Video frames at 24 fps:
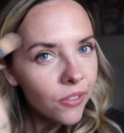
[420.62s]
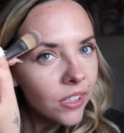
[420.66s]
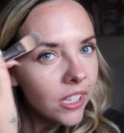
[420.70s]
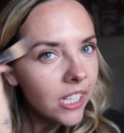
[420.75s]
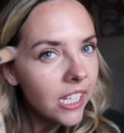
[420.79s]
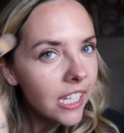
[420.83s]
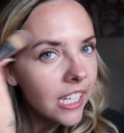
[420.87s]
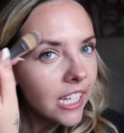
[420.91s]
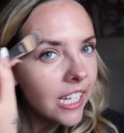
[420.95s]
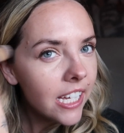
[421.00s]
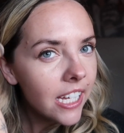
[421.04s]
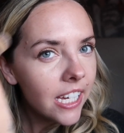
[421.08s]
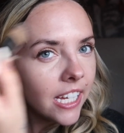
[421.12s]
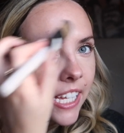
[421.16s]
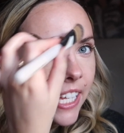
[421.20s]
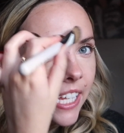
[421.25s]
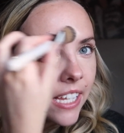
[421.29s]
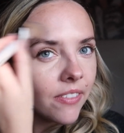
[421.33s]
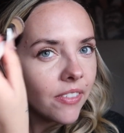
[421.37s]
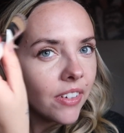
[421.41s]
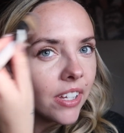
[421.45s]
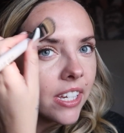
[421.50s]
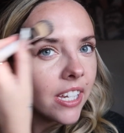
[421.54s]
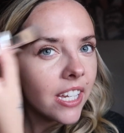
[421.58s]
really need
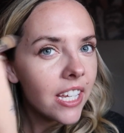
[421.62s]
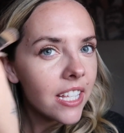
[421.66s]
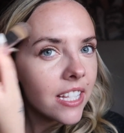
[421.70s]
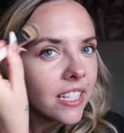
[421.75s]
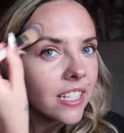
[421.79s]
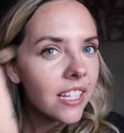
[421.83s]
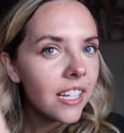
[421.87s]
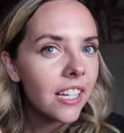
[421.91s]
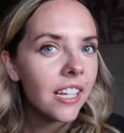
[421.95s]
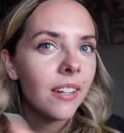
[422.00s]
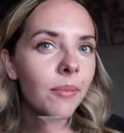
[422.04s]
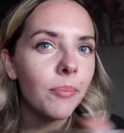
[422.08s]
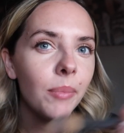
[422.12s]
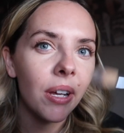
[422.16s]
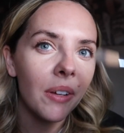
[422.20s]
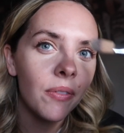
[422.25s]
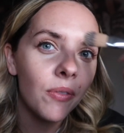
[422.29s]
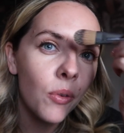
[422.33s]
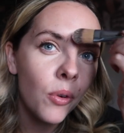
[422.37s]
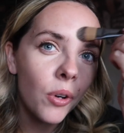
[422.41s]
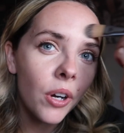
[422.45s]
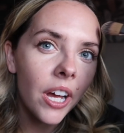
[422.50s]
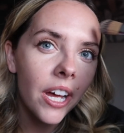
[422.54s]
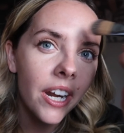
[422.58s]
evenness in my
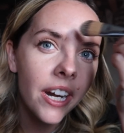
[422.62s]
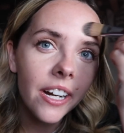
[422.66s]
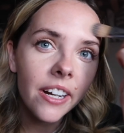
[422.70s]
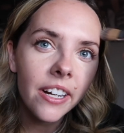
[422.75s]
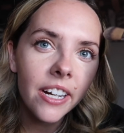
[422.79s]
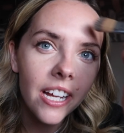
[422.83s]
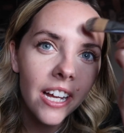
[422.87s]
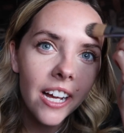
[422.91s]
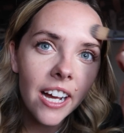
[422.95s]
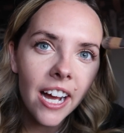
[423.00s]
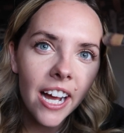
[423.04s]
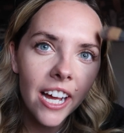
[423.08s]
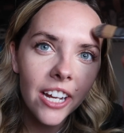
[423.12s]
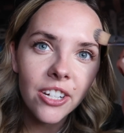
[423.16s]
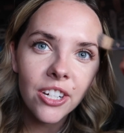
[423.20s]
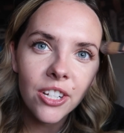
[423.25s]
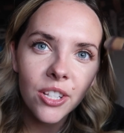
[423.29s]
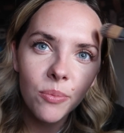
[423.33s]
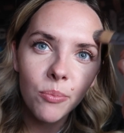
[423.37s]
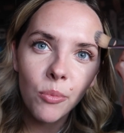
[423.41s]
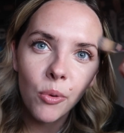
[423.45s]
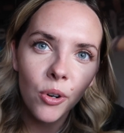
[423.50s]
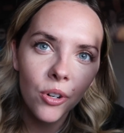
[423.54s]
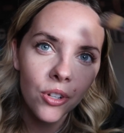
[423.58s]
forehead area. I
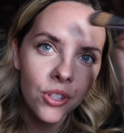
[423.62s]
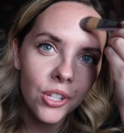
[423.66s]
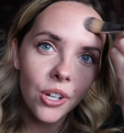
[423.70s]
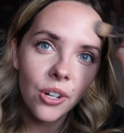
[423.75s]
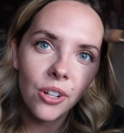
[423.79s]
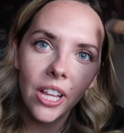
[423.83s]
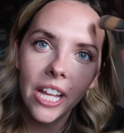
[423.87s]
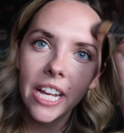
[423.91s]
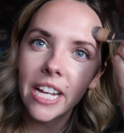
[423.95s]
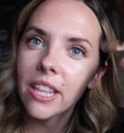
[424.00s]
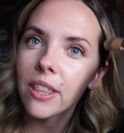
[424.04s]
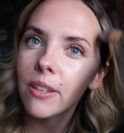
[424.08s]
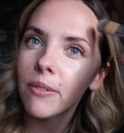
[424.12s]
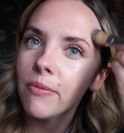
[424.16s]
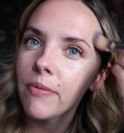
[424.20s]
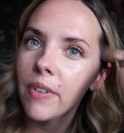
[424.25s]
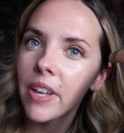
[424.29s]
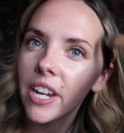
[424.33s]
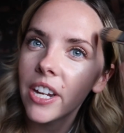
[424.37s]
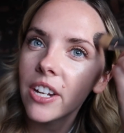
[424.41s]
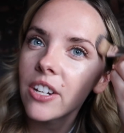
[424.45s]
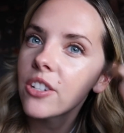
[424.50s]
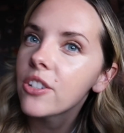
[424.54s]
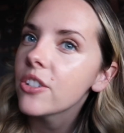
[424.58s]
just more so like the
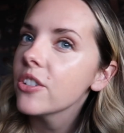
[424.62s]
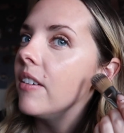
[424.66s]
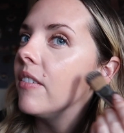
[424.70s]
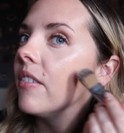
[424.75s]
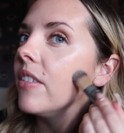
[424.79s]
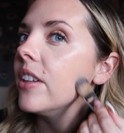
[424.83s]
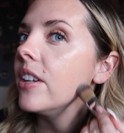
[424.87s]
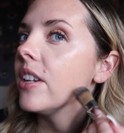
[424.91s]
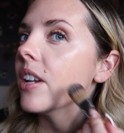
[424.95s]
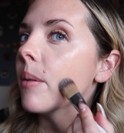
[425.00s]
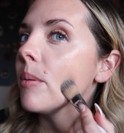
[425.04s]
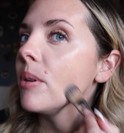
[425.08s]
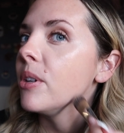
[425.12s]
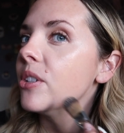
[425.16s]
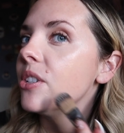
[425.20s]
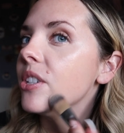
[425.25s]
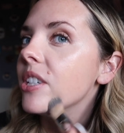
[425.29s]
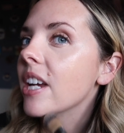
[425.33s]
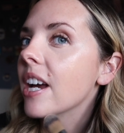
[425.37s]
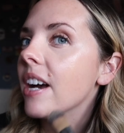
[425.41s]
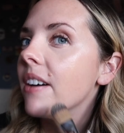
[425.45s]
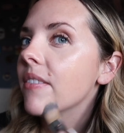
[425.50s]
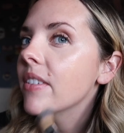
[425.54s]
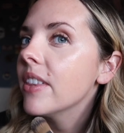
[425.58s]
finish of the
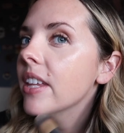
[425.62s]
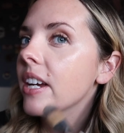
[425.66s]
WTF